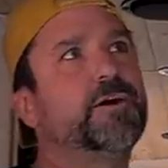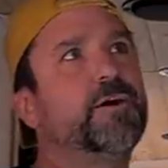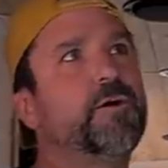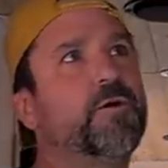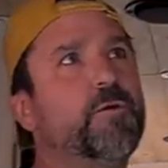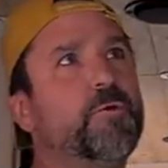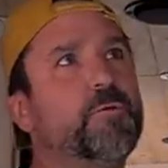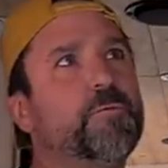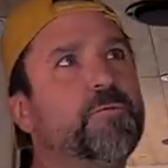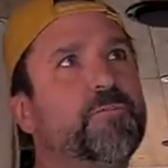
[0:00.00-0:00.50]

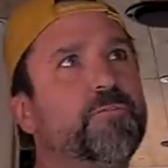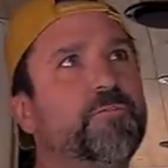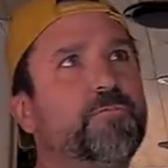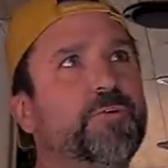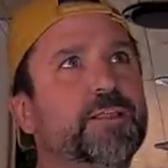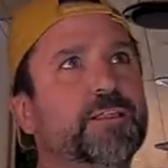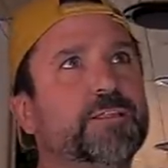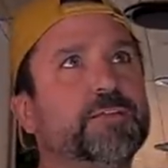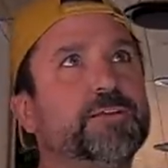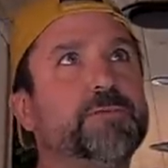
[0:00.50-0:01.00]
know
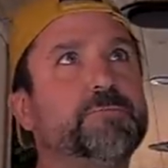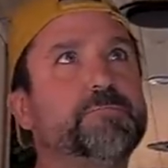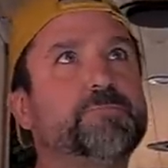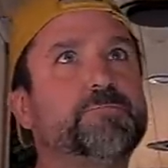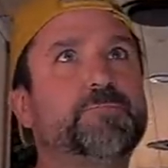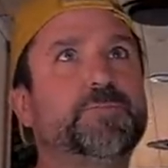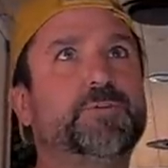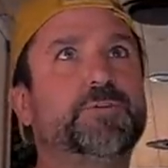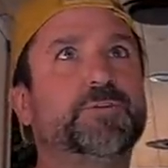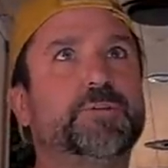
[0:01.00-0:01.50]
really
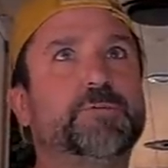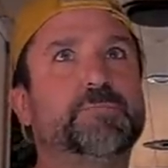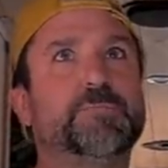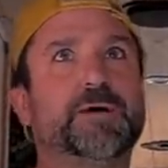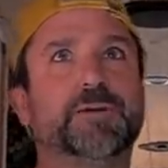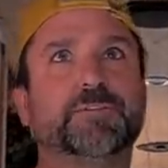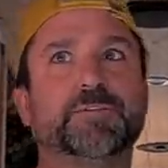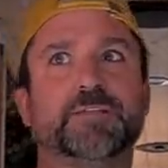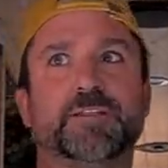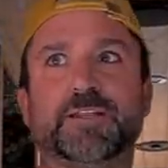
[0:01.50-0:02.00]
good
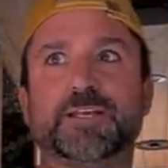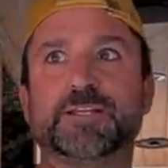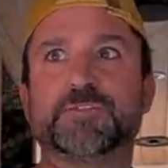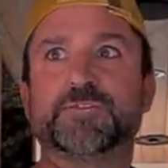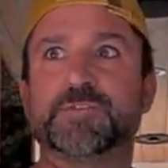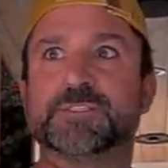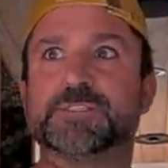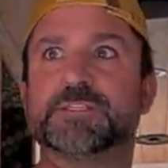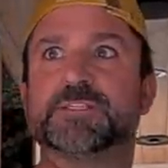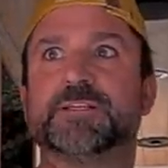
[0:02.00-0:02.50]
about
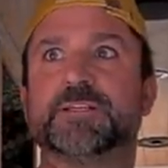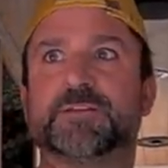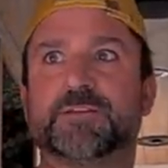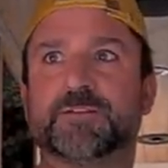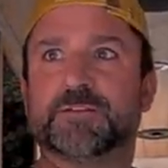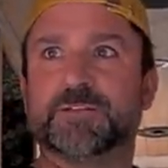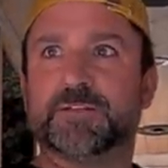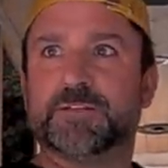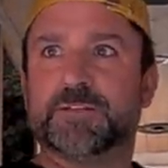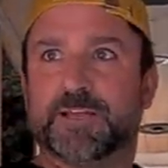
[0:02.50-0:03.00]
electricity.
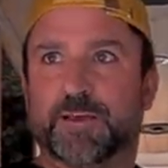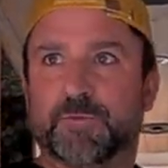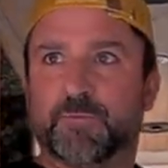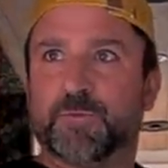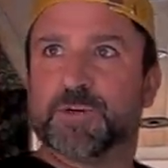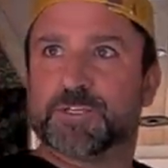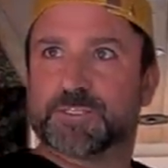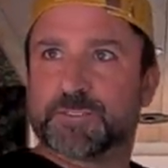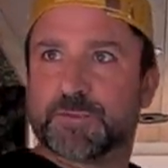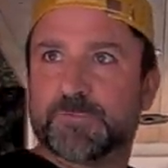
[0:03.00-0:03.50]
That
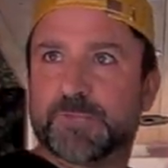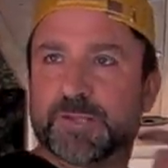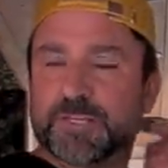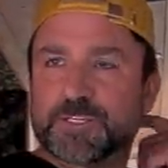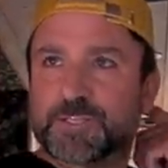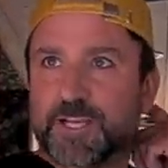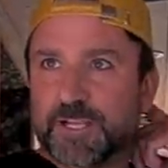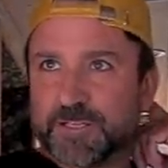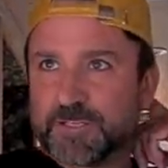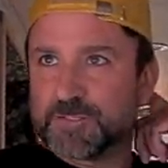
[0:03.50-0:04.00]
was a big
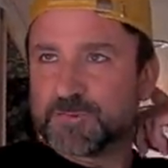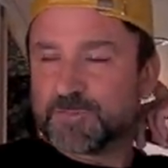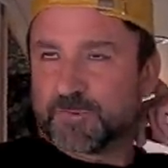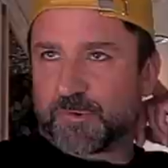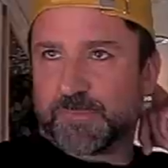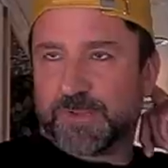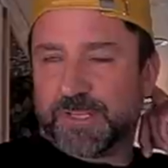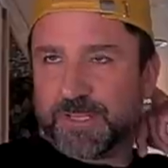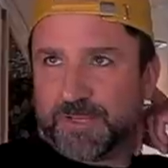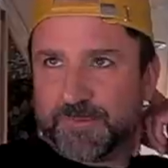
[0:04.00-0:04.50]
challenge
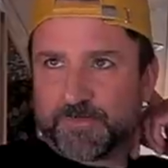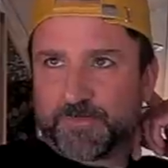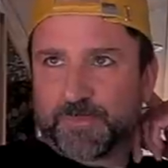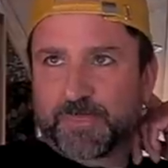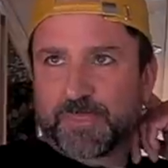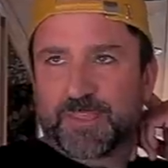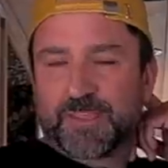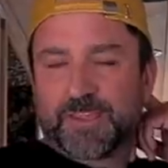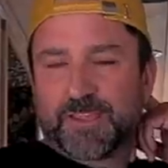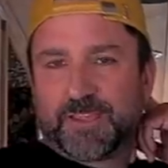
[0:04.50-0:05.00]
for me.
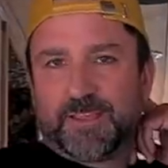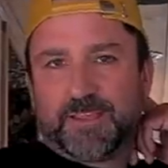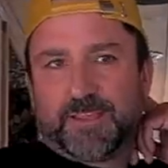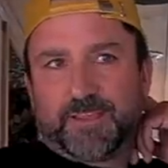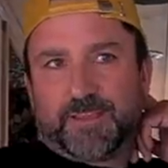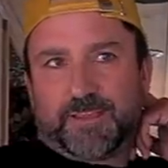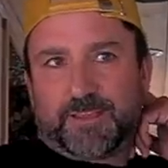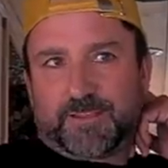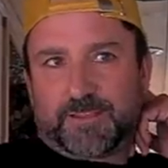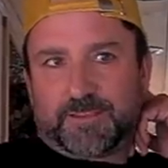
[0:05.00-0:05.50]

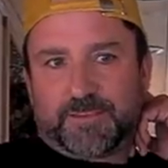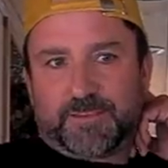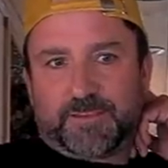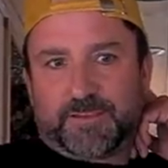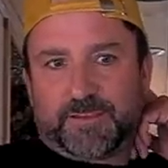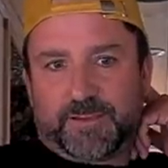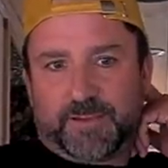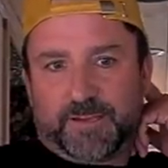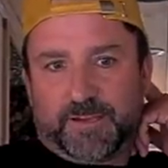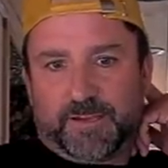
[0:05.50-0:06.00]
And
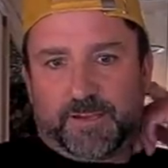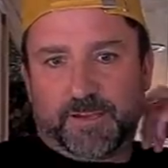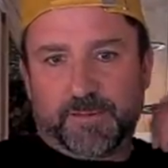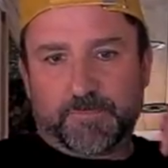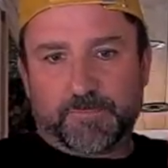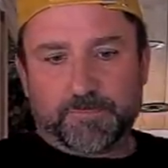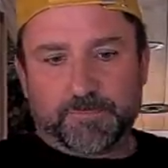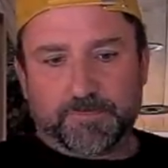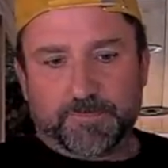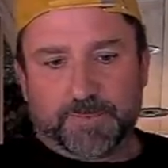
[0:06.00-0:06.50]

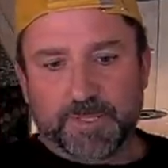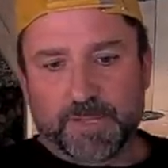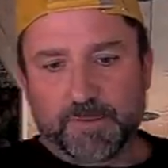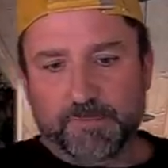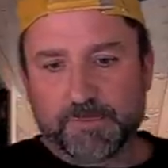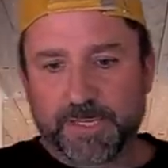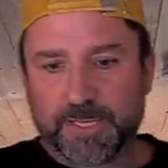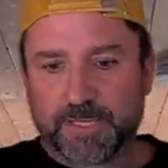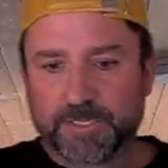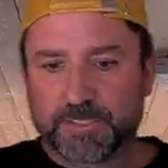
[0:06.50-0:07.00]

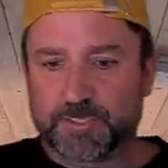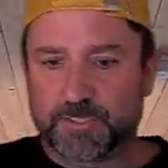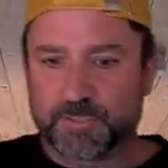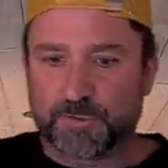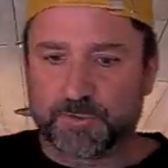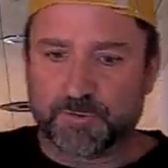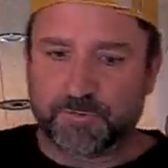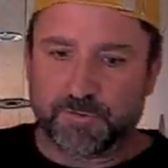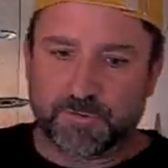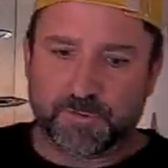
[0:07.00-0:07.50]
plumbing
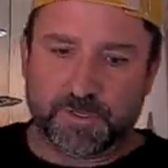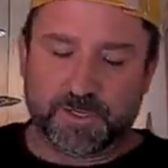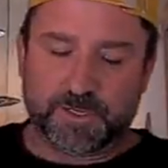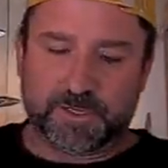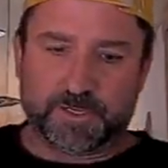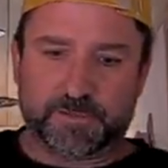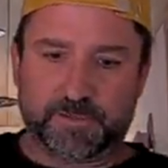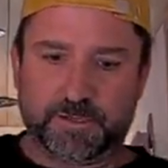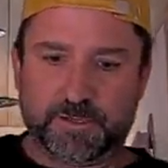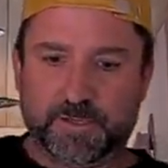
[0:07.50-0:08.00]
too,
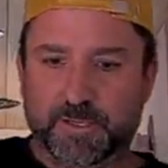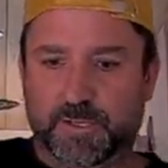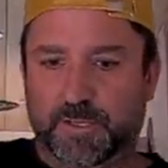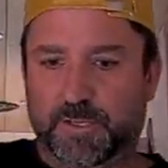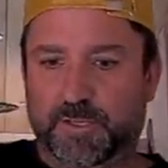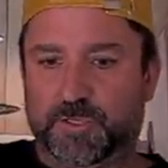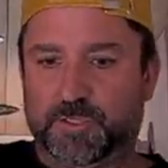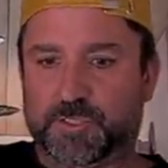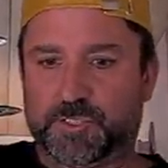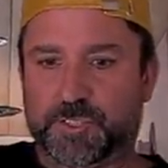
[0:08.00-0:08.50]
and
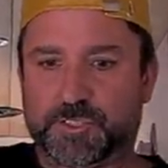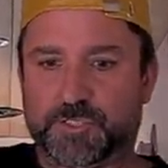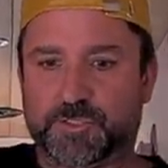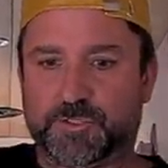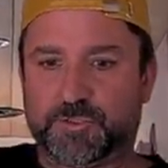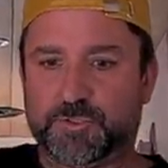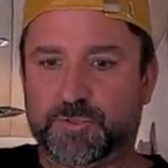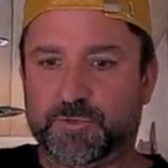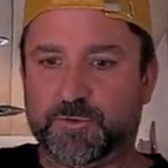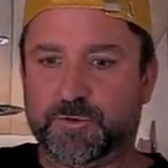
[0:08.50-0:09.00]
just to
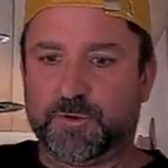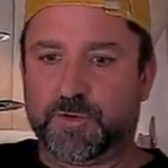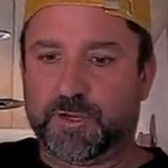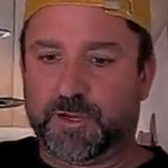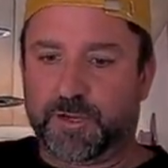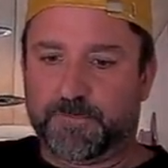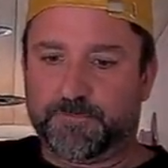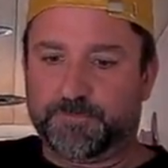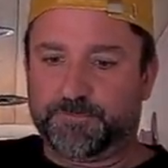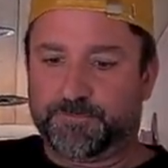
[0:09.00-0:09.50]

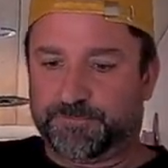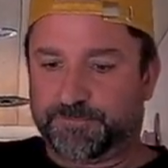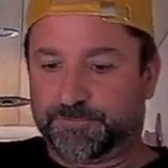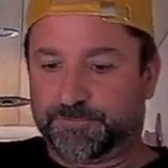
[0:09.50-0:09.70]
do